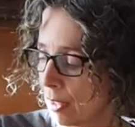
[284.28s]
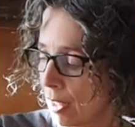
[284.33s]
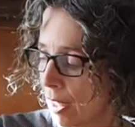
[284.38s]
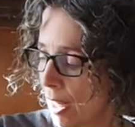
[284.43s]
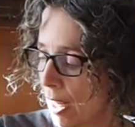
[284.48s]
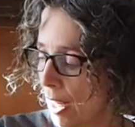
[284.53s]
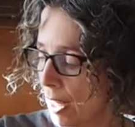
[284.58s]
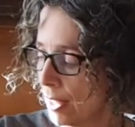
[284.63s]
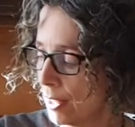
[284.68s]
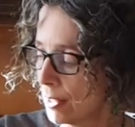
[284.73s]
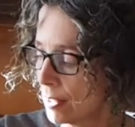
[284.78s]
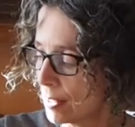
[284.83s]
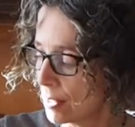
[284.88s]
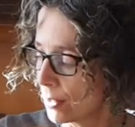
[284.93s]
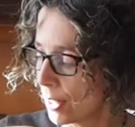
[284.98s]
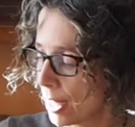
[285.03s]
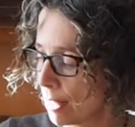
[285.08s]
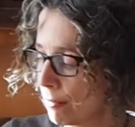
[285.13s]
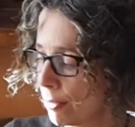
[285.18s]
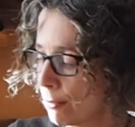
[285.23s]
I also
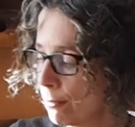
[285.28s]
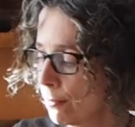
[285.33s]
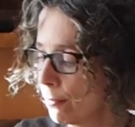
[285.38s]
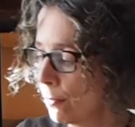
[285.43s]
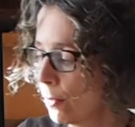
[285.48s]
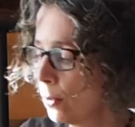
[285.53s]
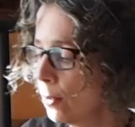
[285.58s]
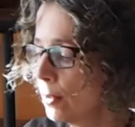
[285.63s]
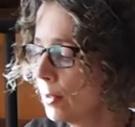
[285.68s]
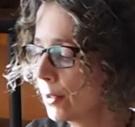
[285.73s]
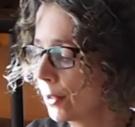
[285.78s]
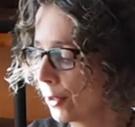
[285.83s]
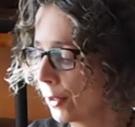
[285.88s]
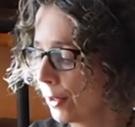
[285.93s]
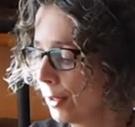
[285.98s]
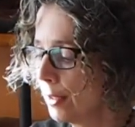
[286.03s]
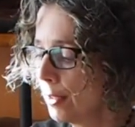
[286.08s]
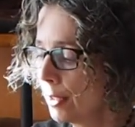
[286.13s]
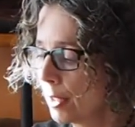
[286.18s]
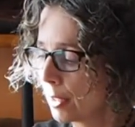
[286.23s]
have a
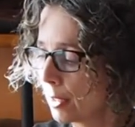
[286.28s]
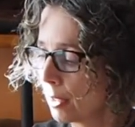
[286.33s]
folder.